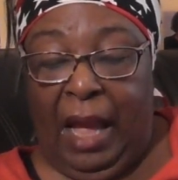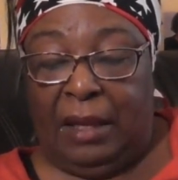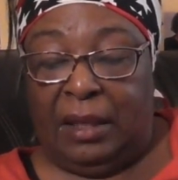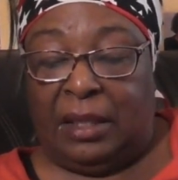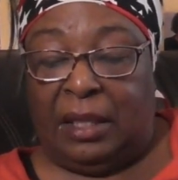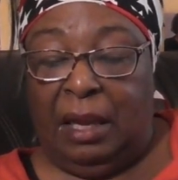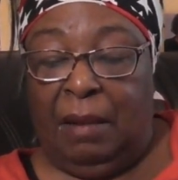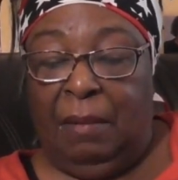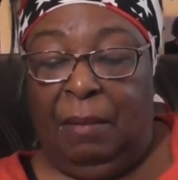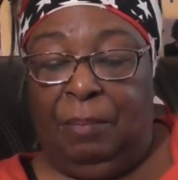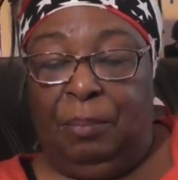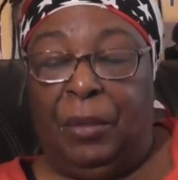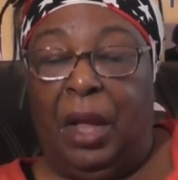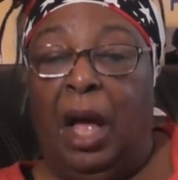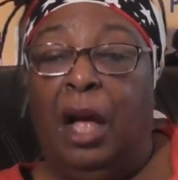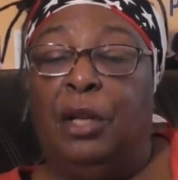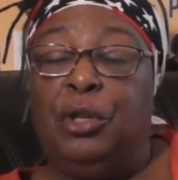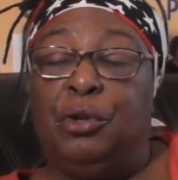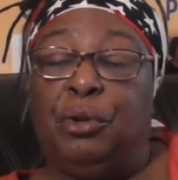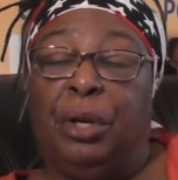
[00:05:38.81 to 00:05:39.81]
Some
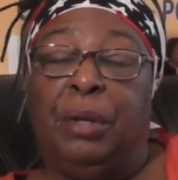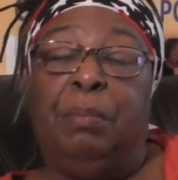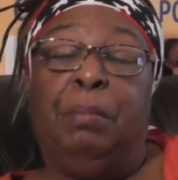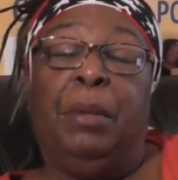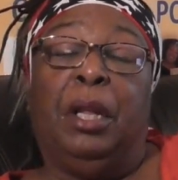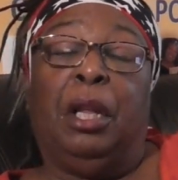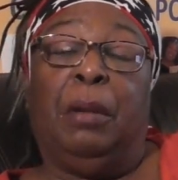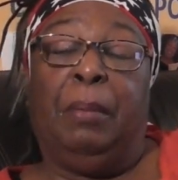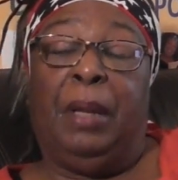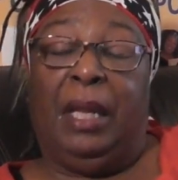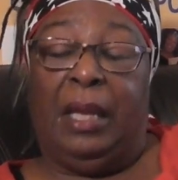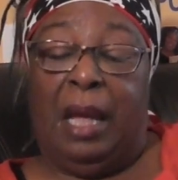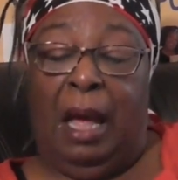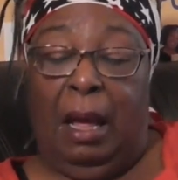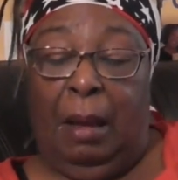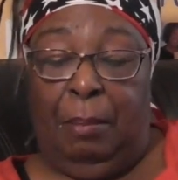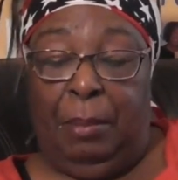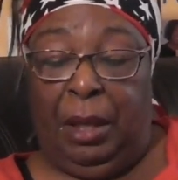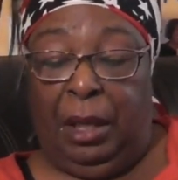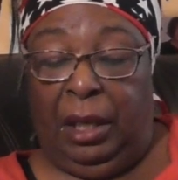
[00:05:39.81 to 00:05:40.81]
100 uh,
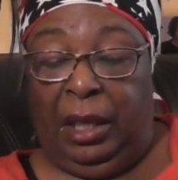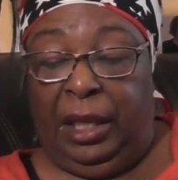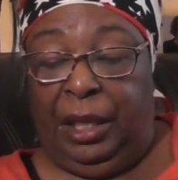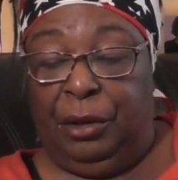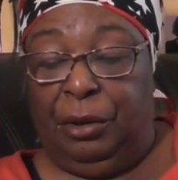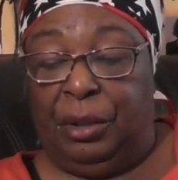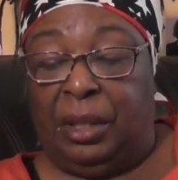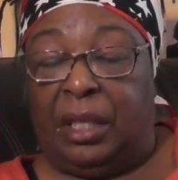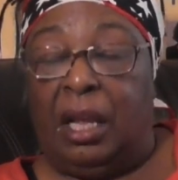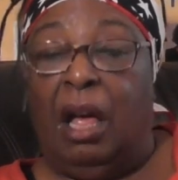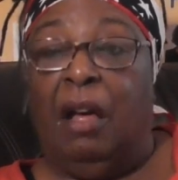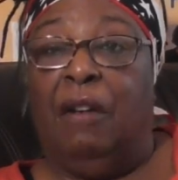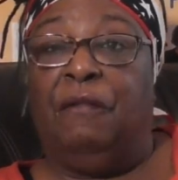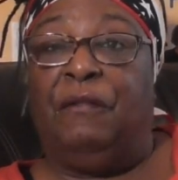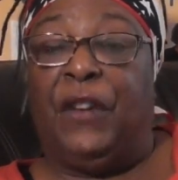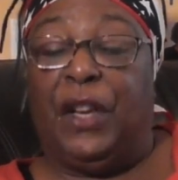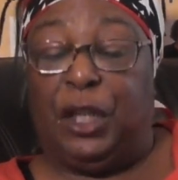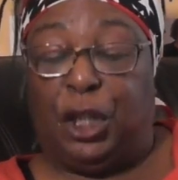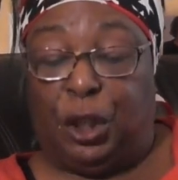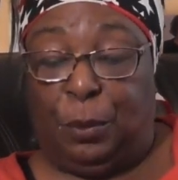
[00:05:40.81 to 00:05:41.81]
milliliters
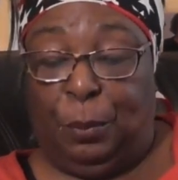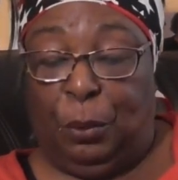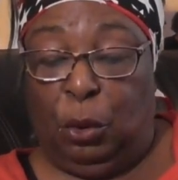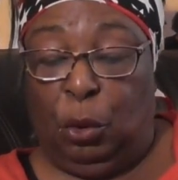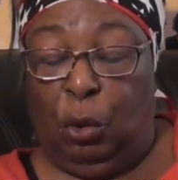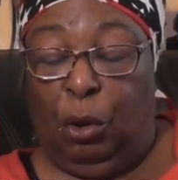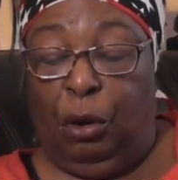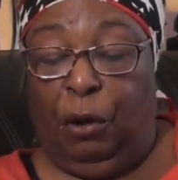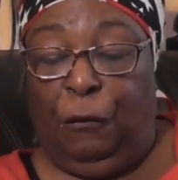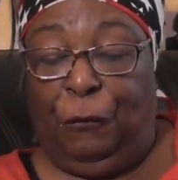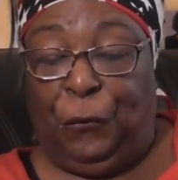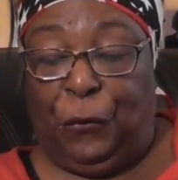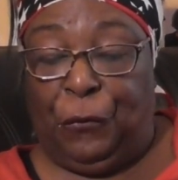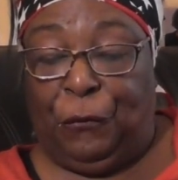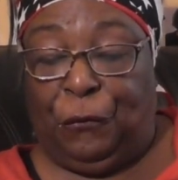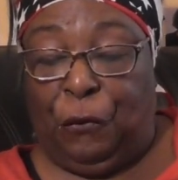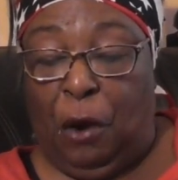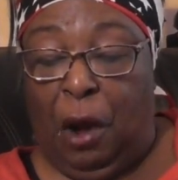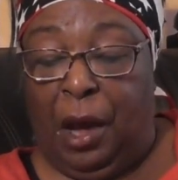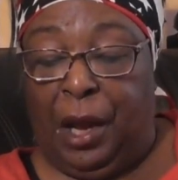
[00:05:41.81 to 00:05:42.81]
of vegetable oil for
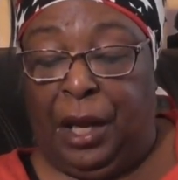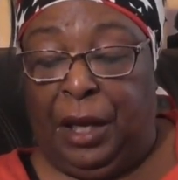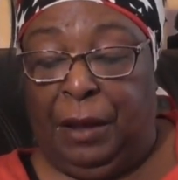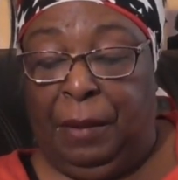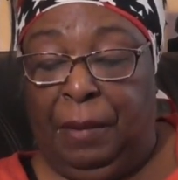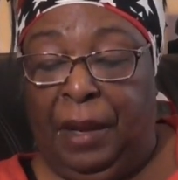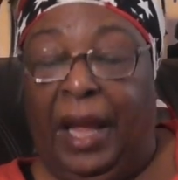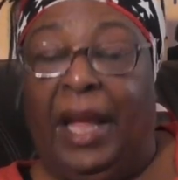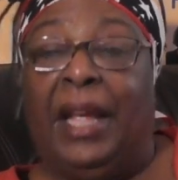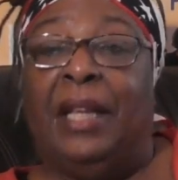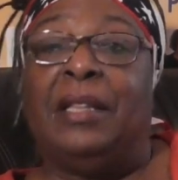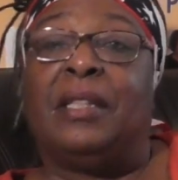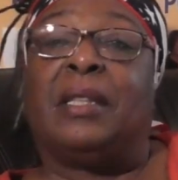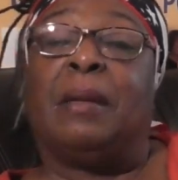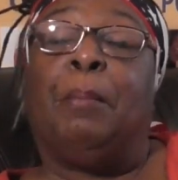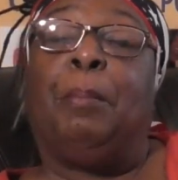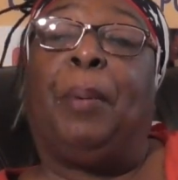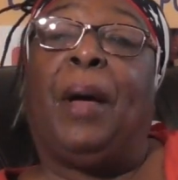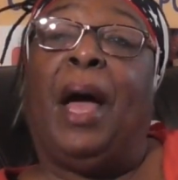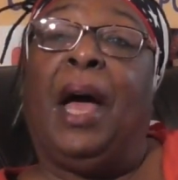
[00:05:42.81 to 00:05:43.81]
frying and
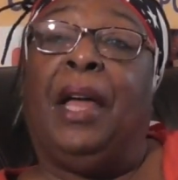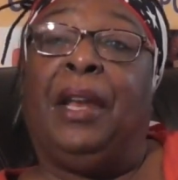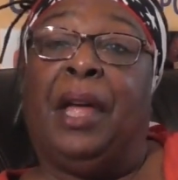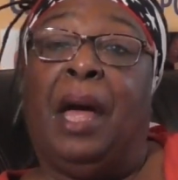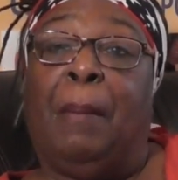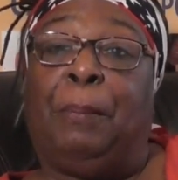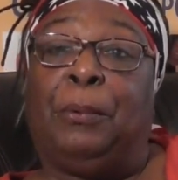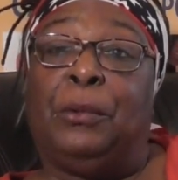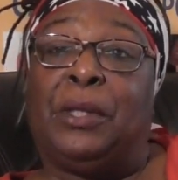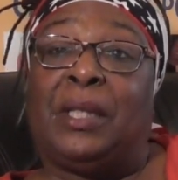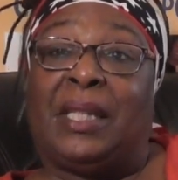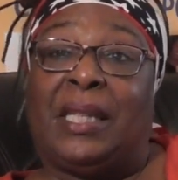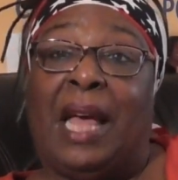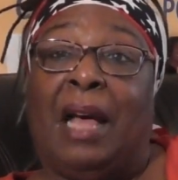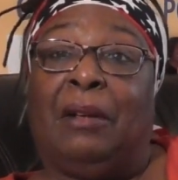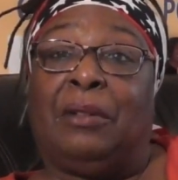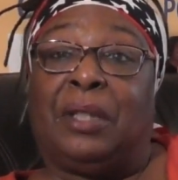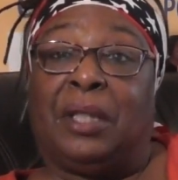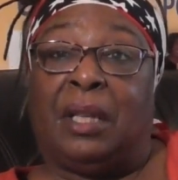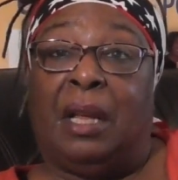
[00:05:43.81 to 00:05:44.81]
some pineapple
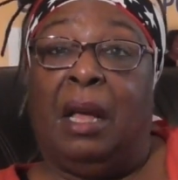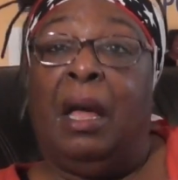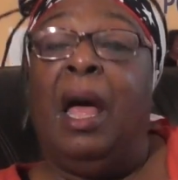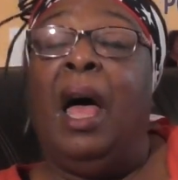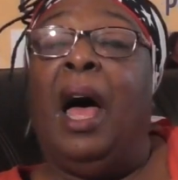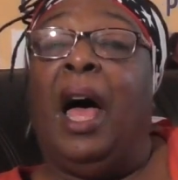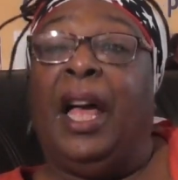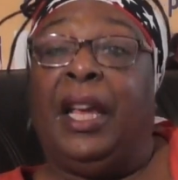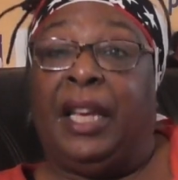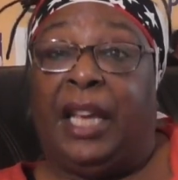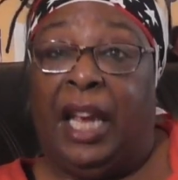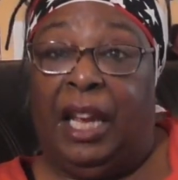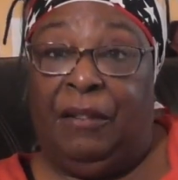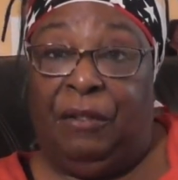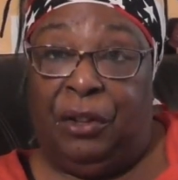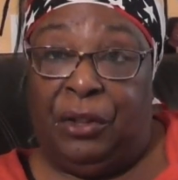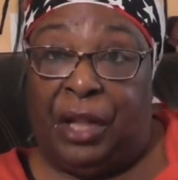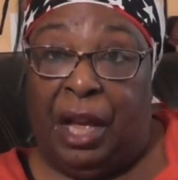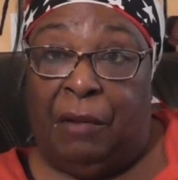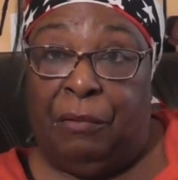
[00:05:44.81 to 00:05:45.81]
salsa. I gave
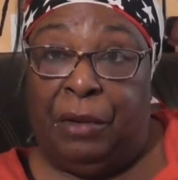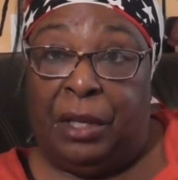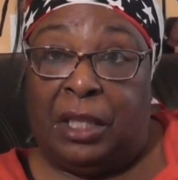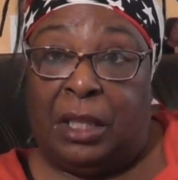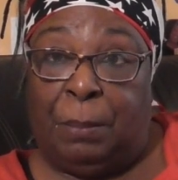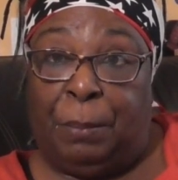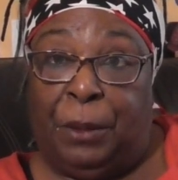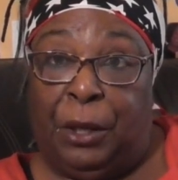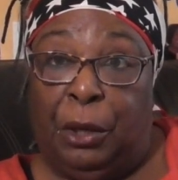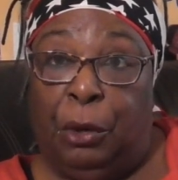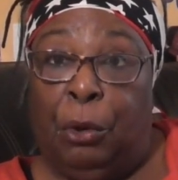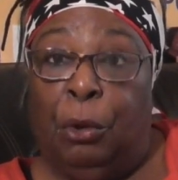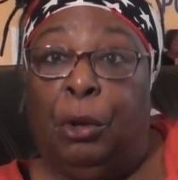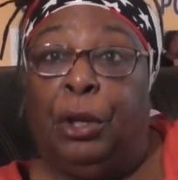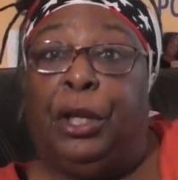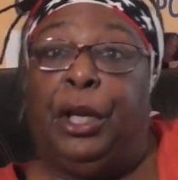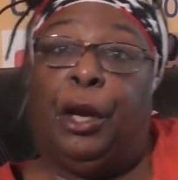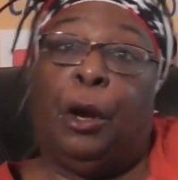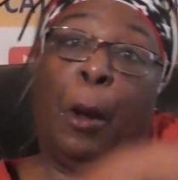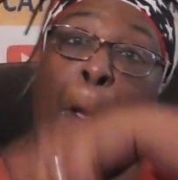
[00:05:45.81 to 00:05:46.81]
you that recipe
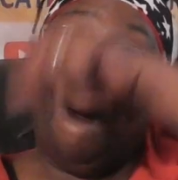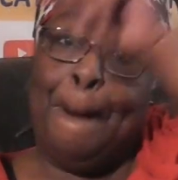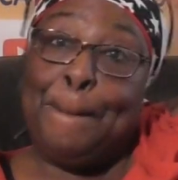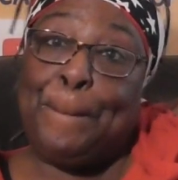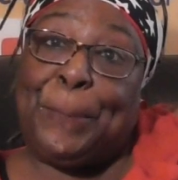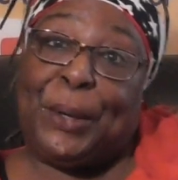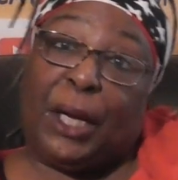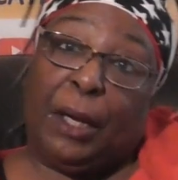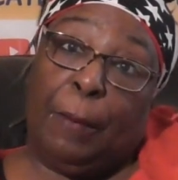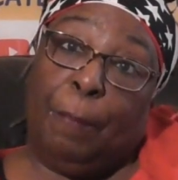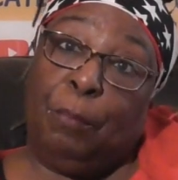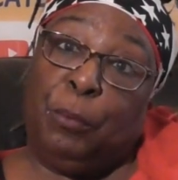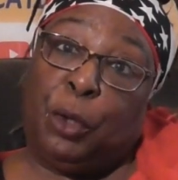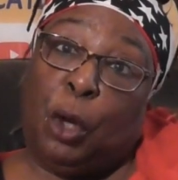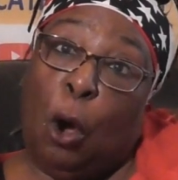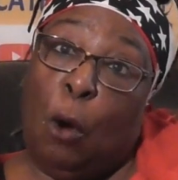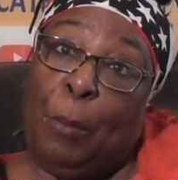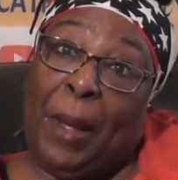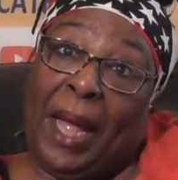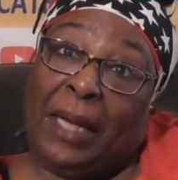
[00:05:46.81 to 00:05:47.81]
earlier.
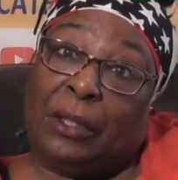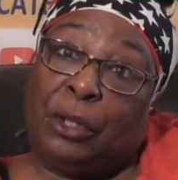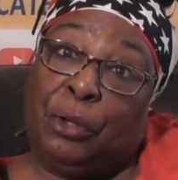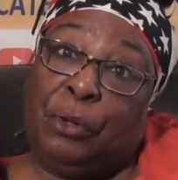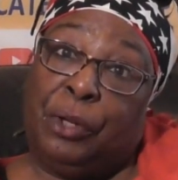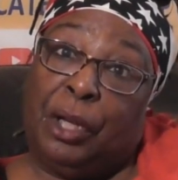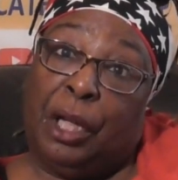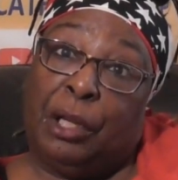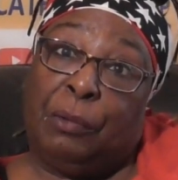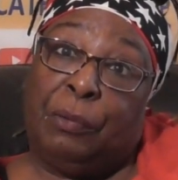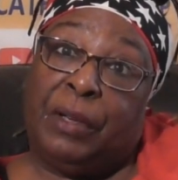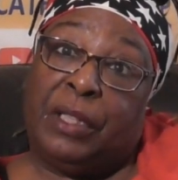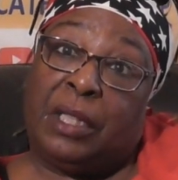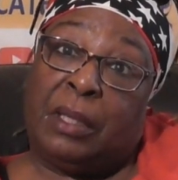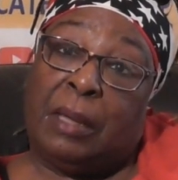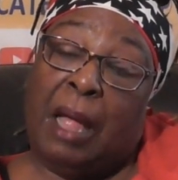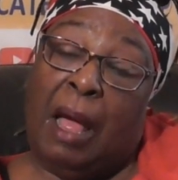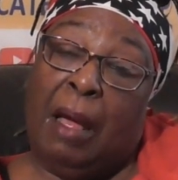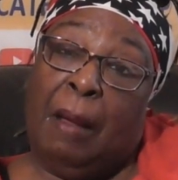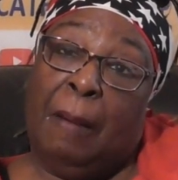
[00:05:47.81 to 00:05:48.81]
Go back to the other
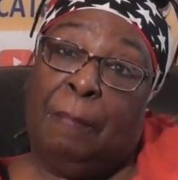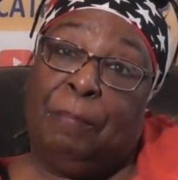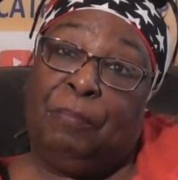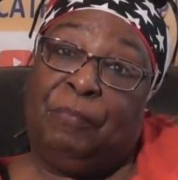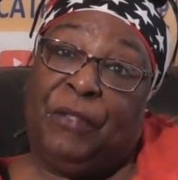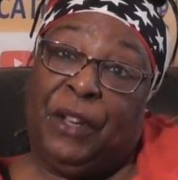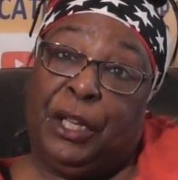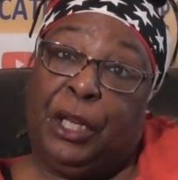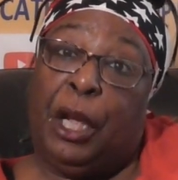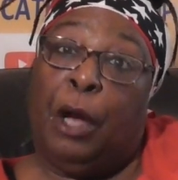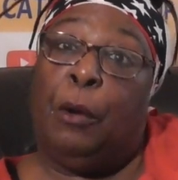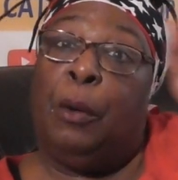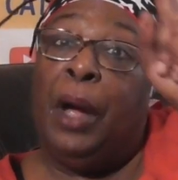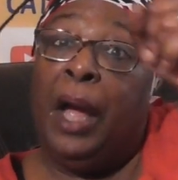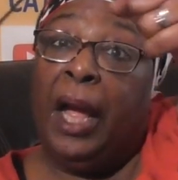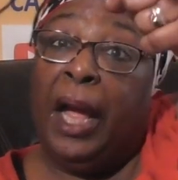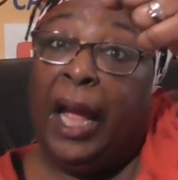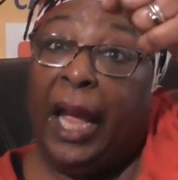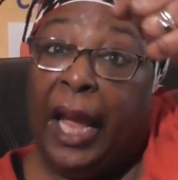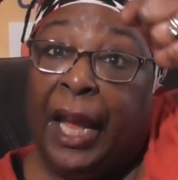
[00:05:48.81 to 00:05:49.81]
um, video
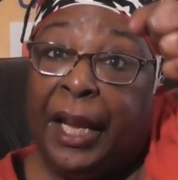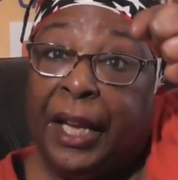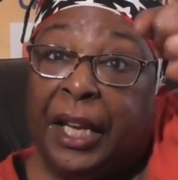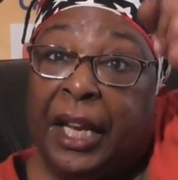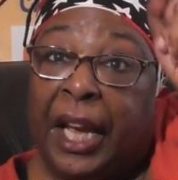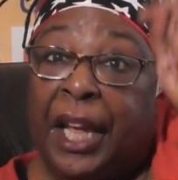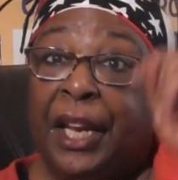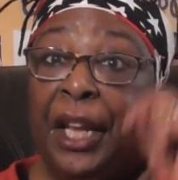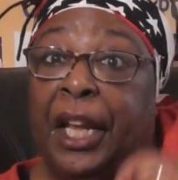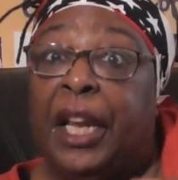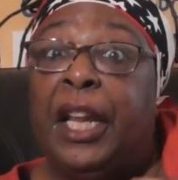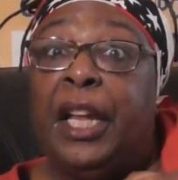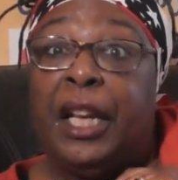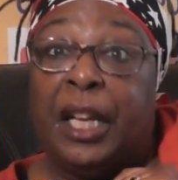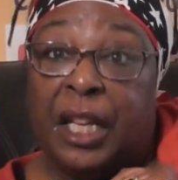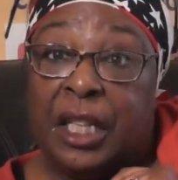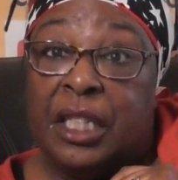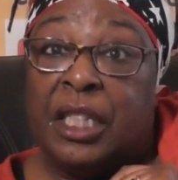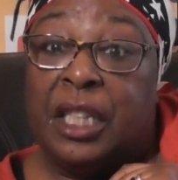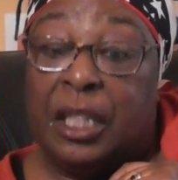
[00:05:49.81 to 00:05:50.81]
and get it
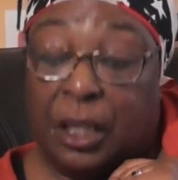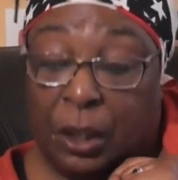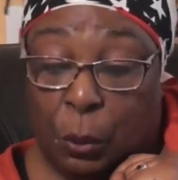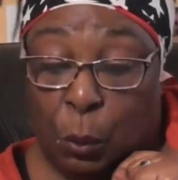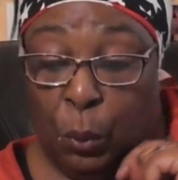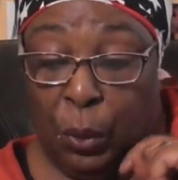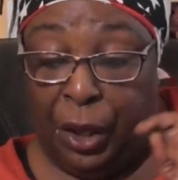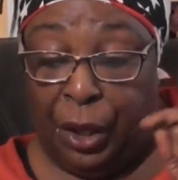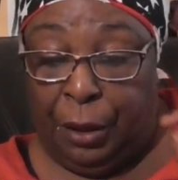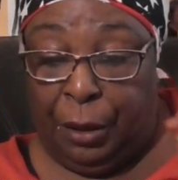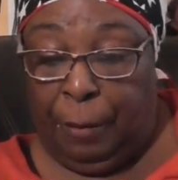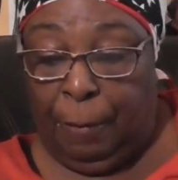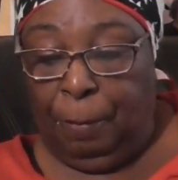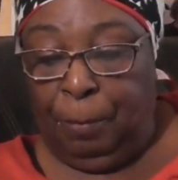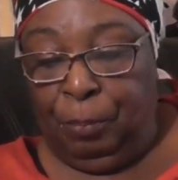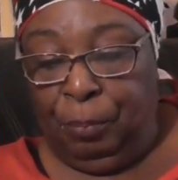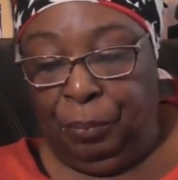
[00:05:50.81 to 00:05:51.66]
because it's a winner.